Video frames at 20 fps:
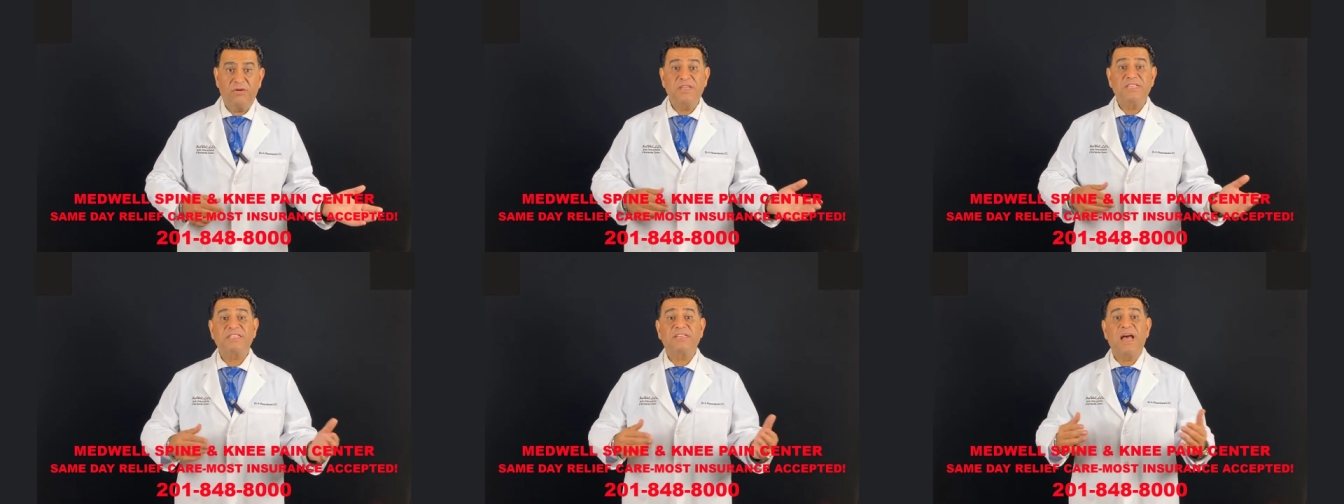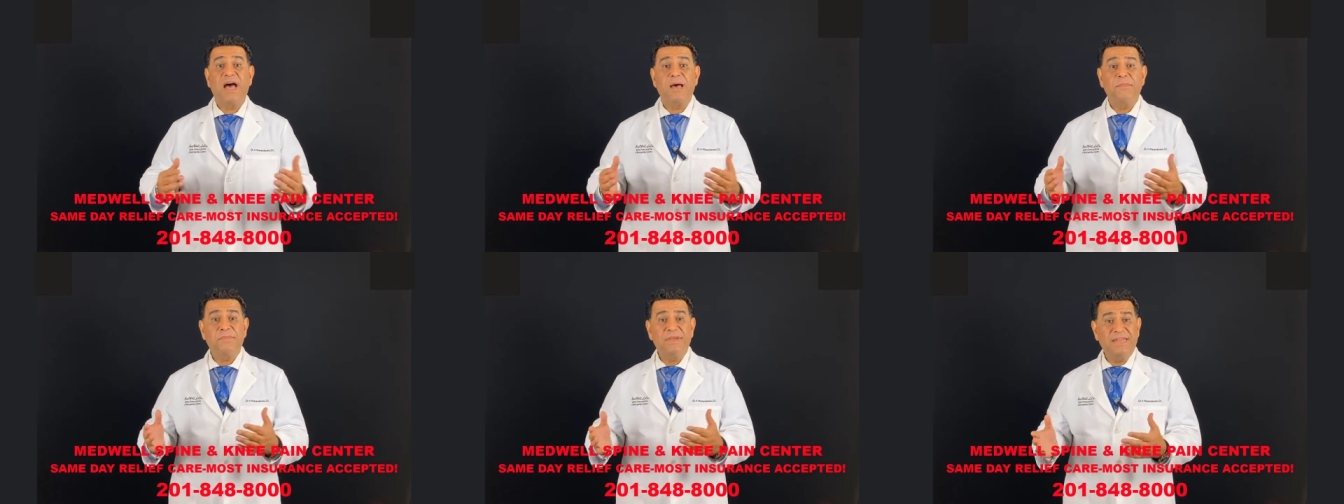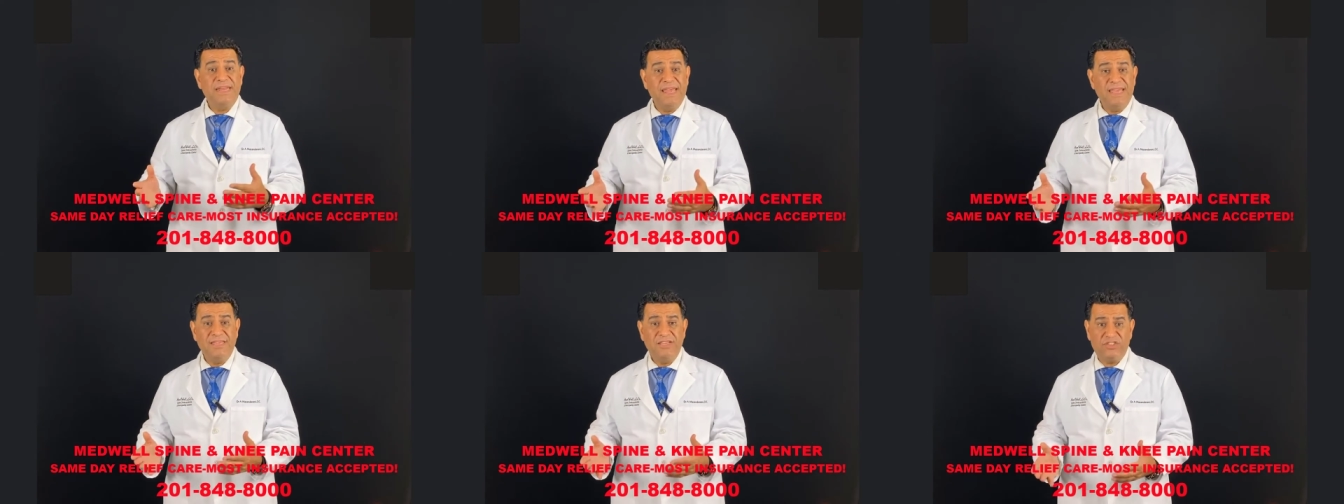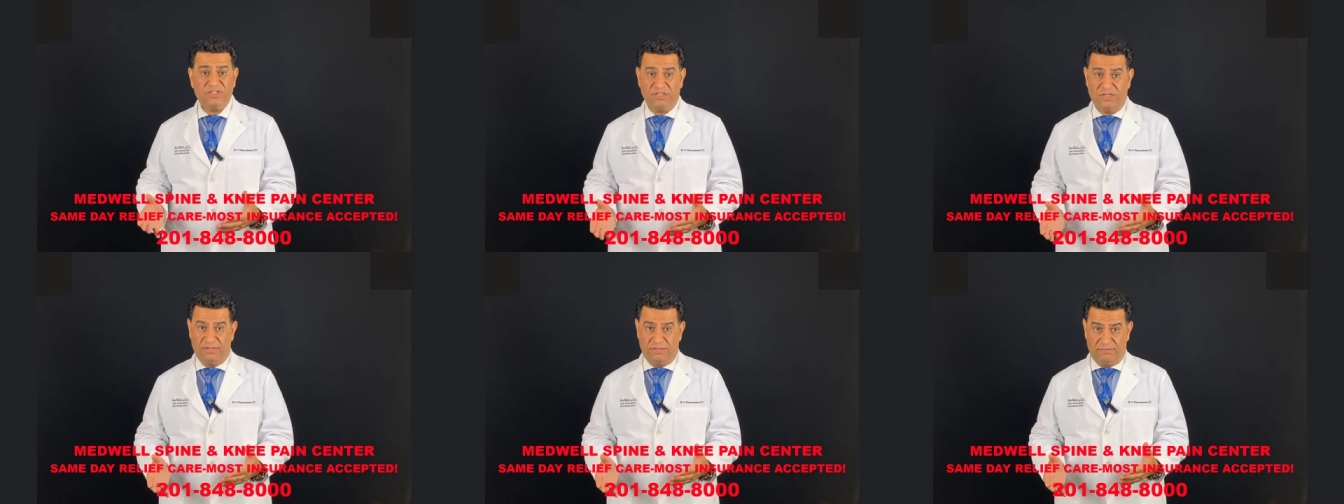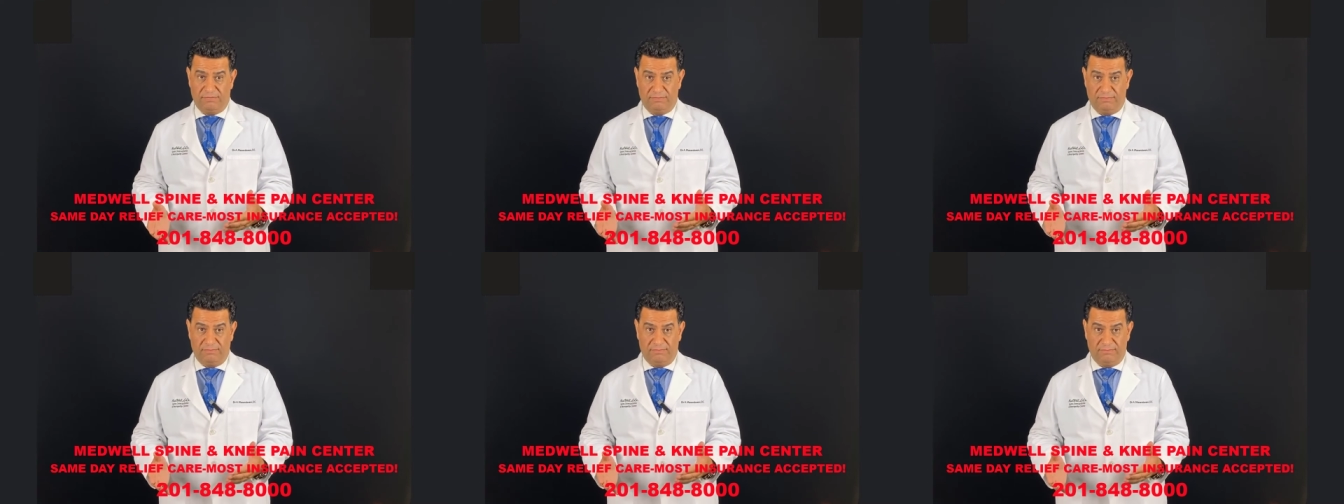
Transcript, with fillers: it's combination.